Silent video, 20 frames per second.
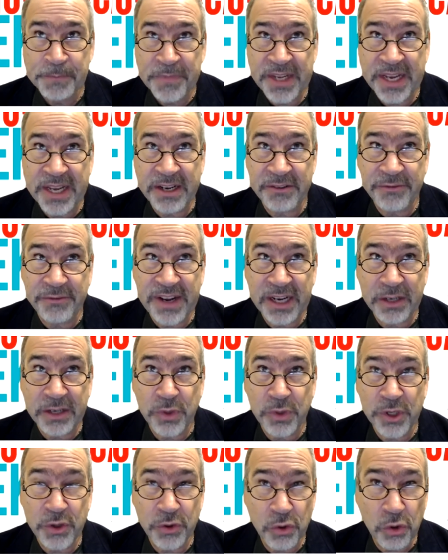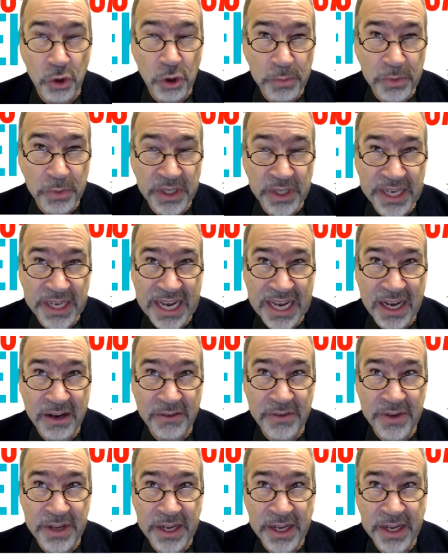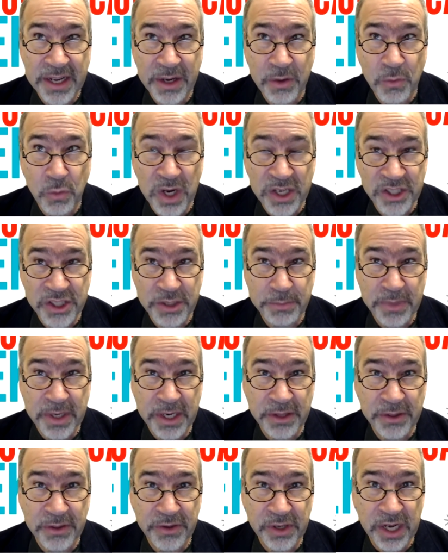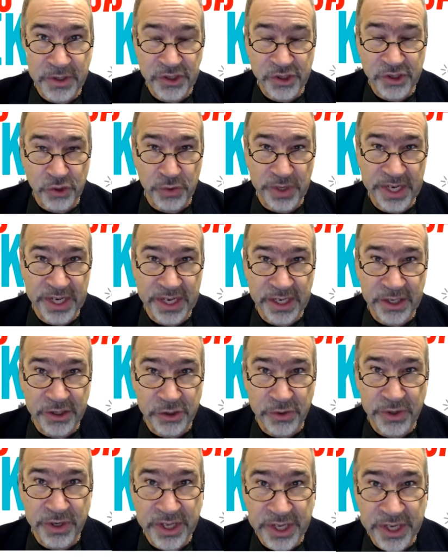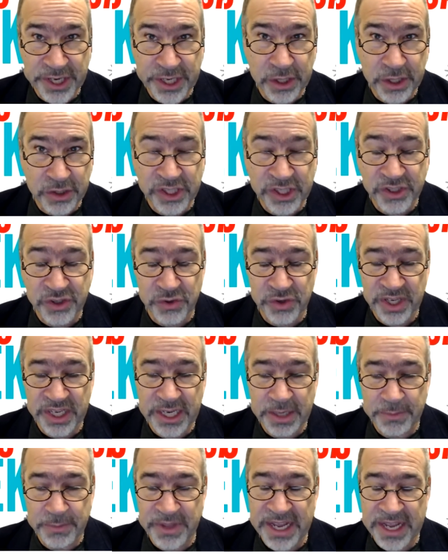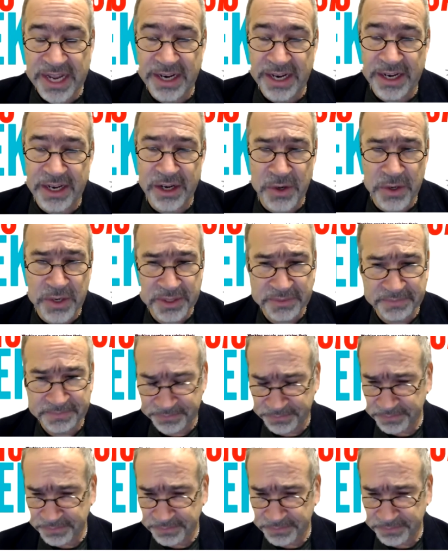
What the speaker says: And in fact, we normally have a once-a-month screening during the year, just sort of keep that going.